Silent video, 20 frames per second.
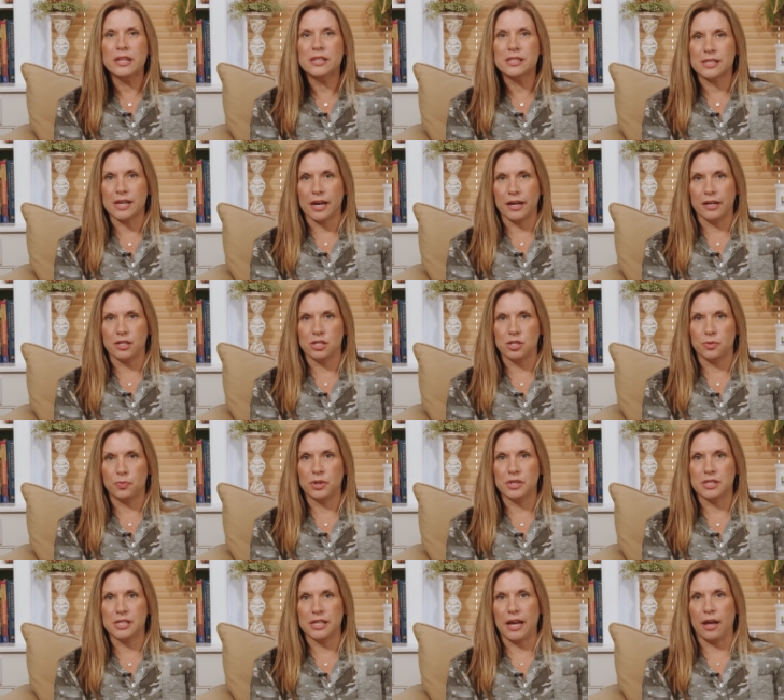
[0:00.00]
decided to
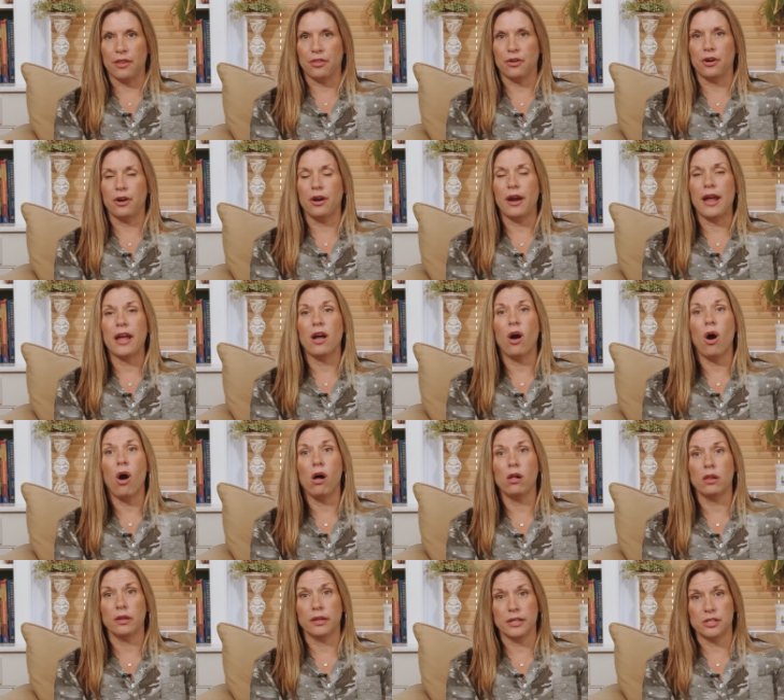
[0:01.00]
put together a
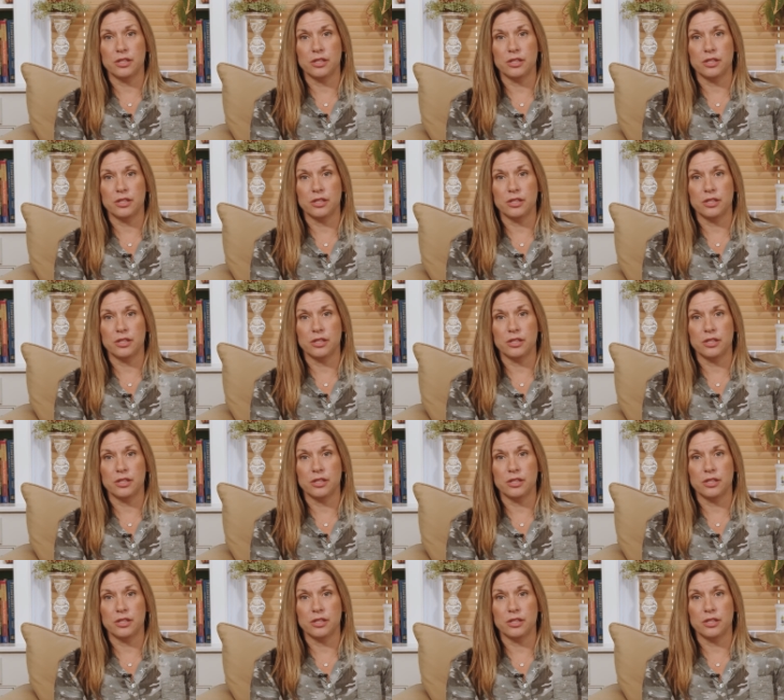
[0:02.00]
holiday